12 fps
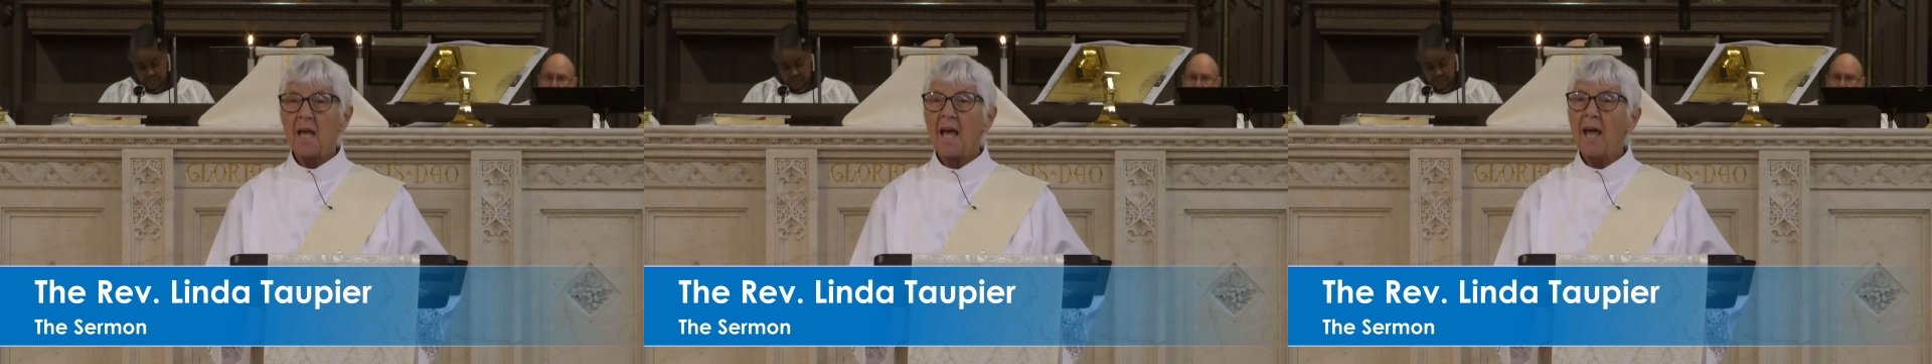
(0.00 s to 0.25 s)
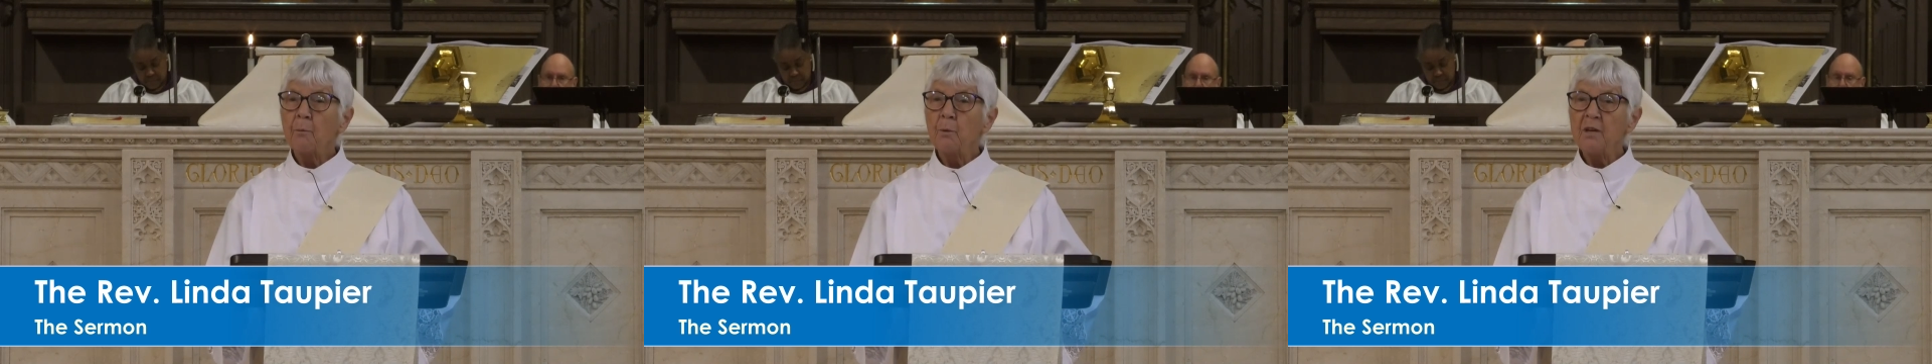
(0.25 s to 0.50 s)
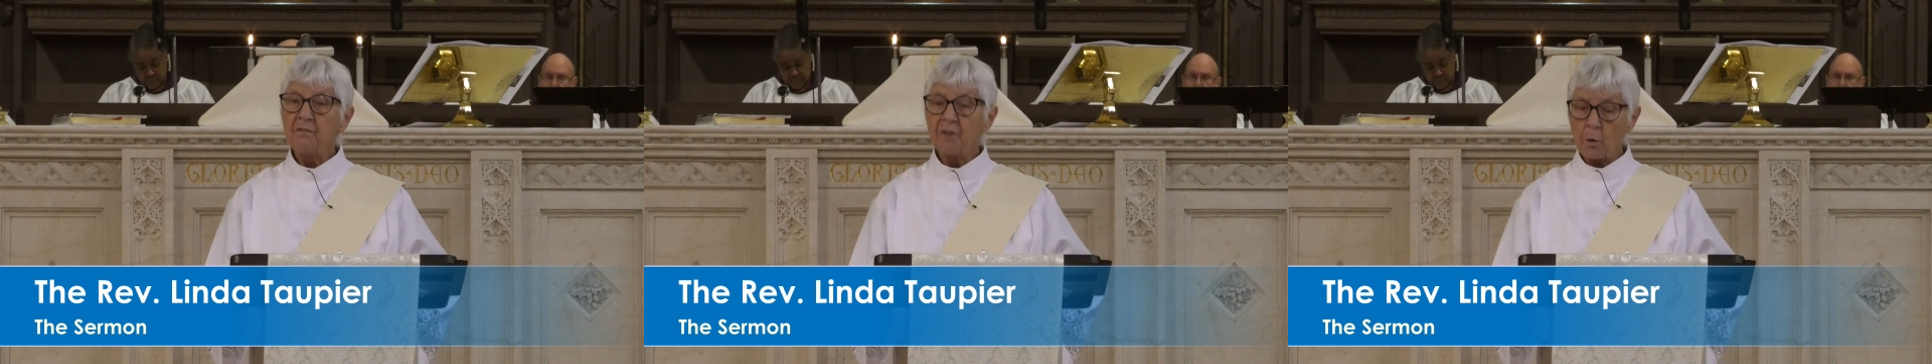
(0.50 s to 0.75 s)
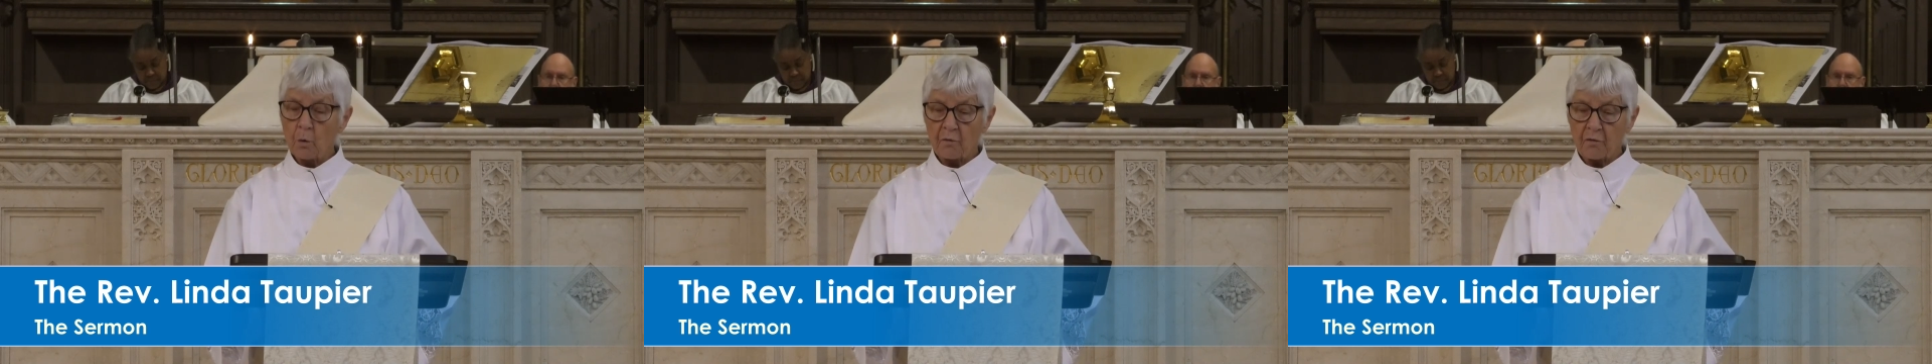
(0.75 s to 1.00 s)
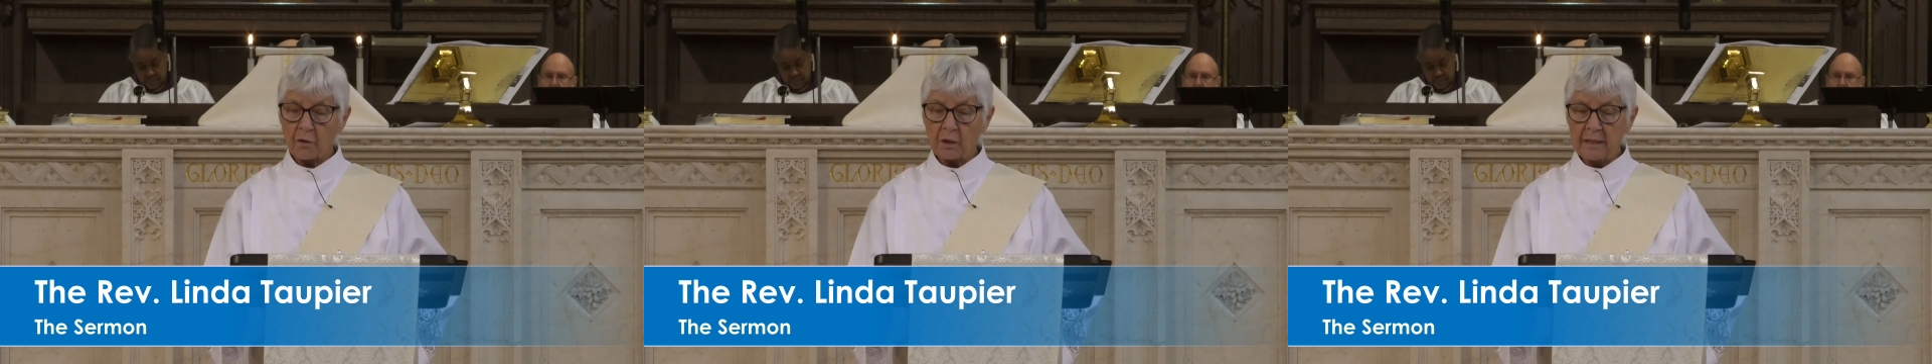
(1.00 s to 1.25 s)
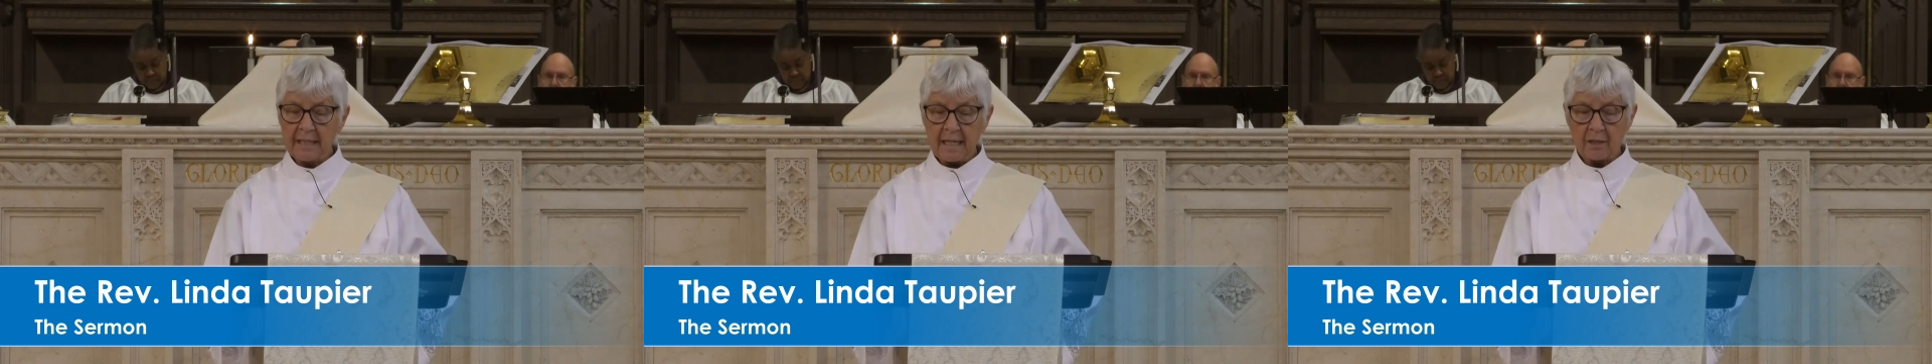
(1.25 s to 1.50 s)
and we vote for
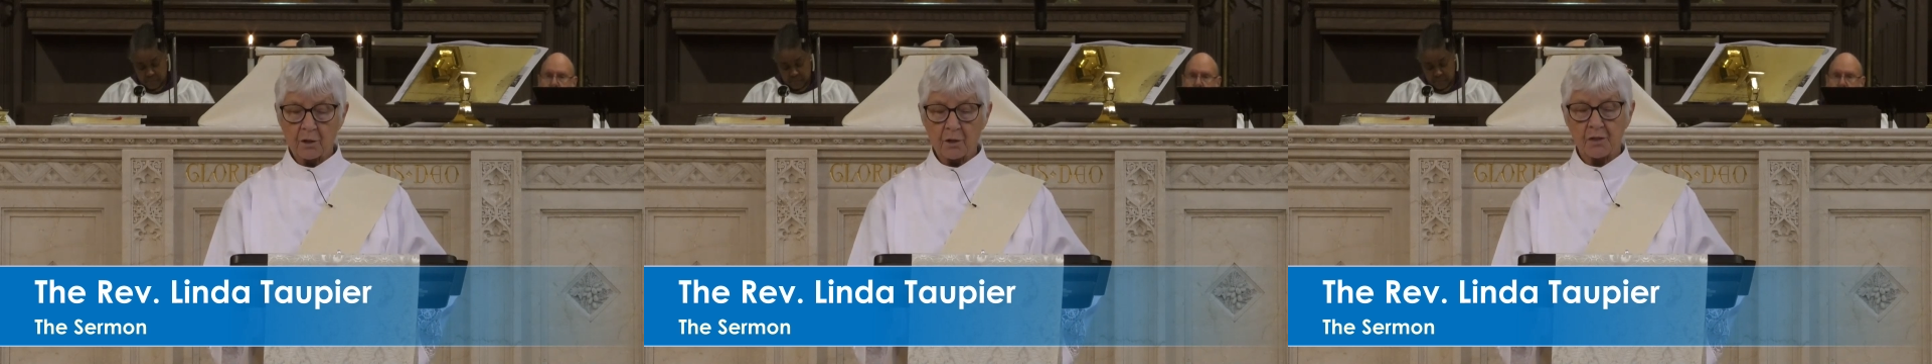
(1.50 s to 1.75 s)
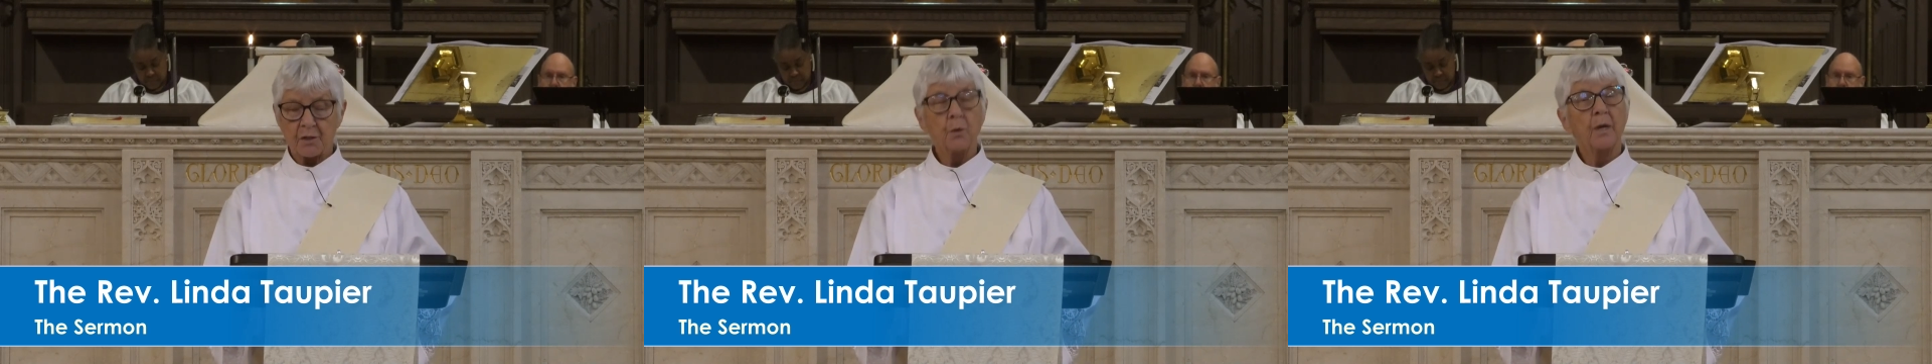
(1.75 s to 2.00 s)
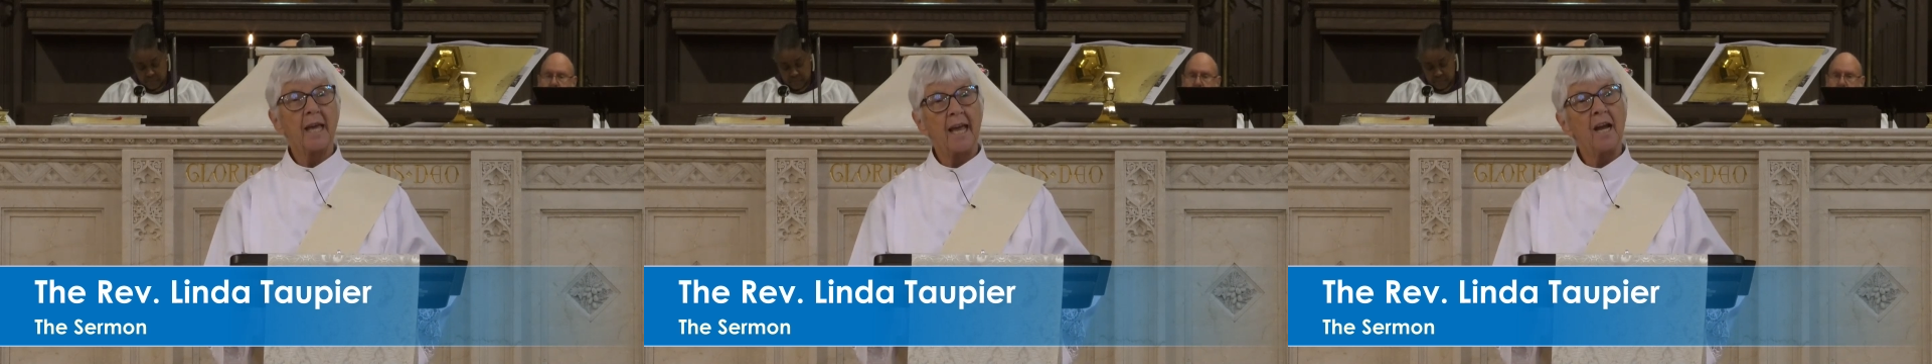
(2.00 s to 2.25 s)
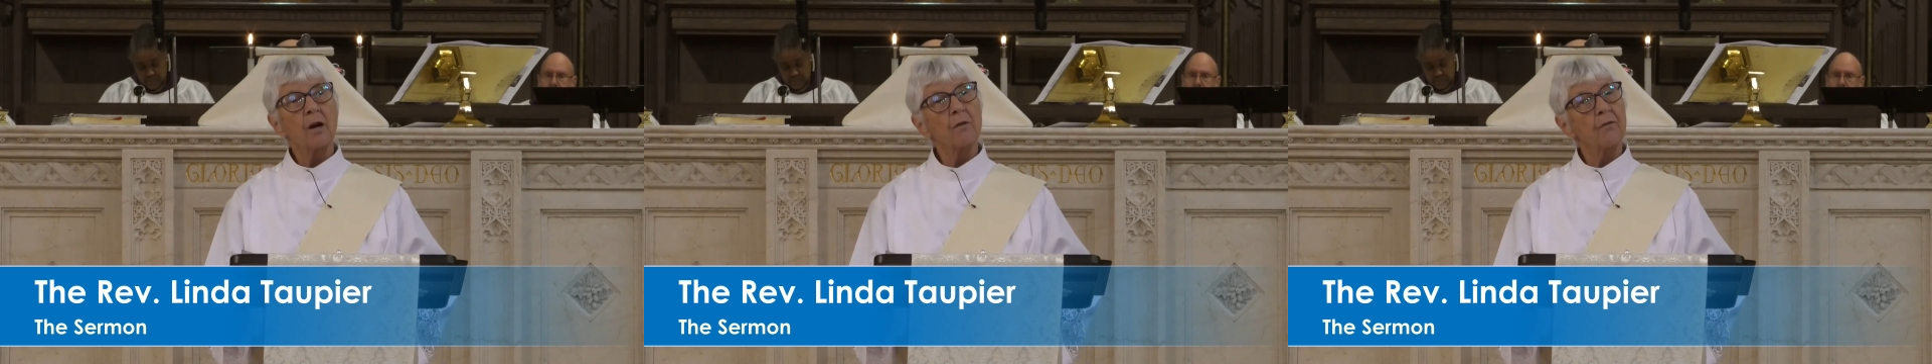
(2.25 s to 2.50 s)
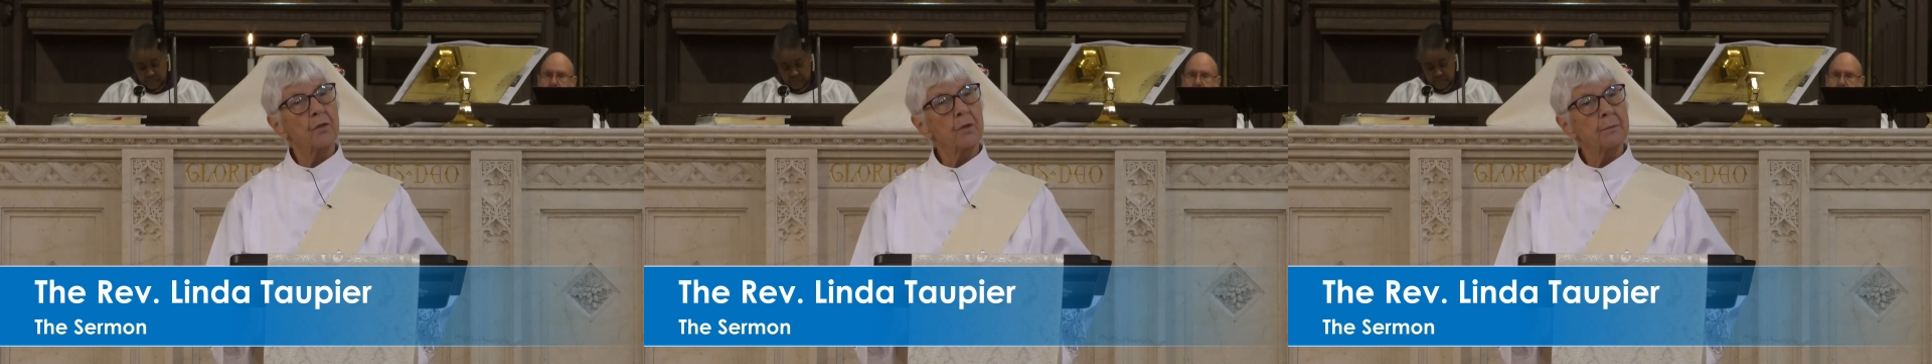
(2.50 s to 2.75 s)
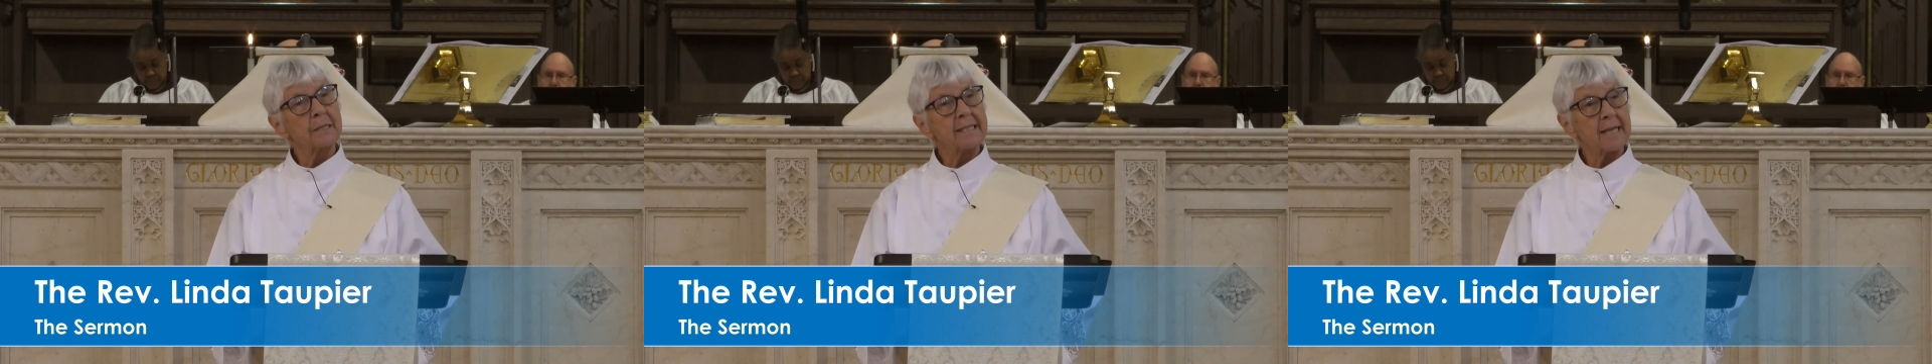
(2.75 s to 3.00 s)
leaders who care for
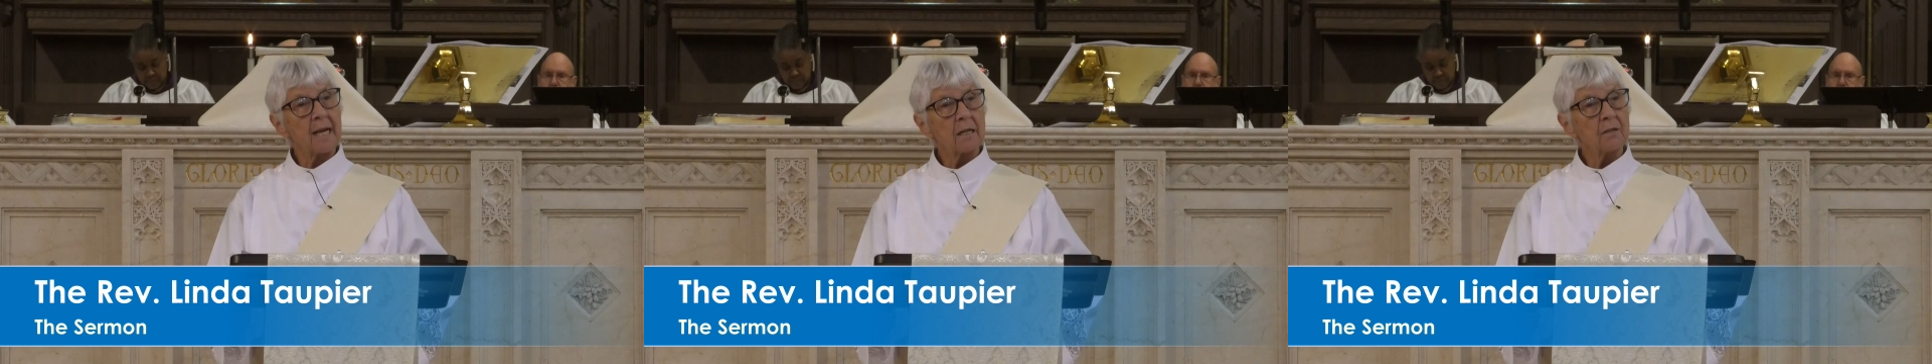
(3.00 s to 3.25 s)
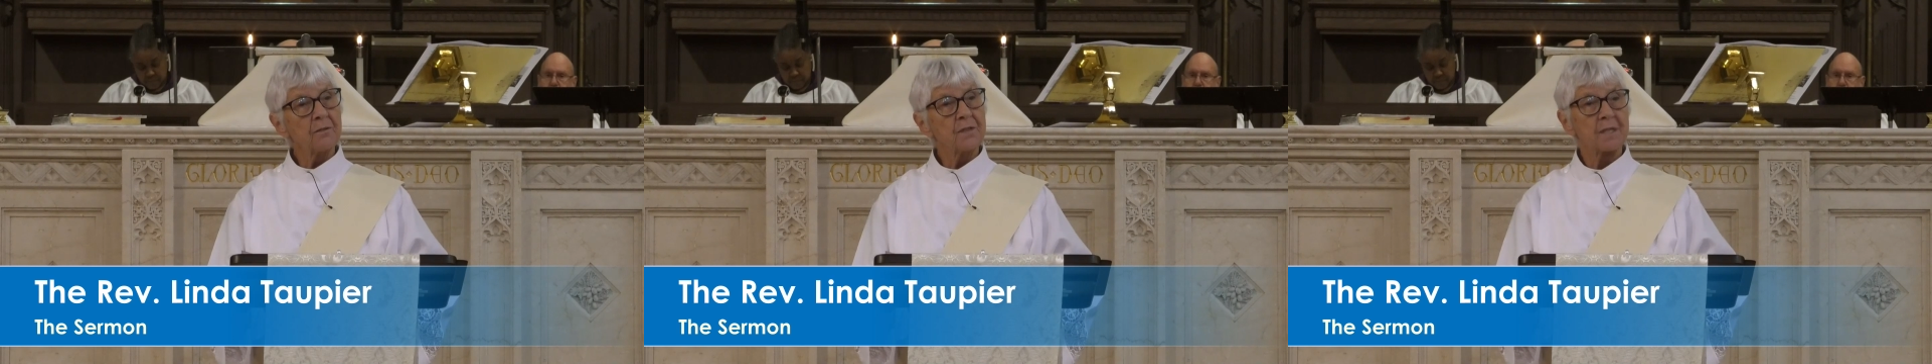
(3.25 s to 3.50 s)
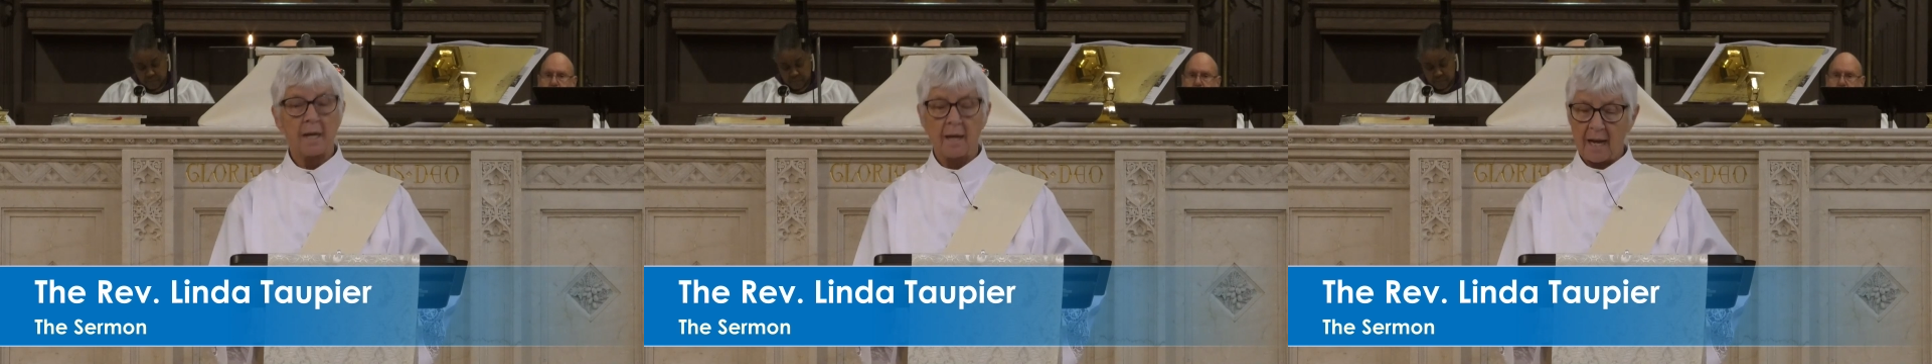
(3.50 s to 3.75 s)
themselves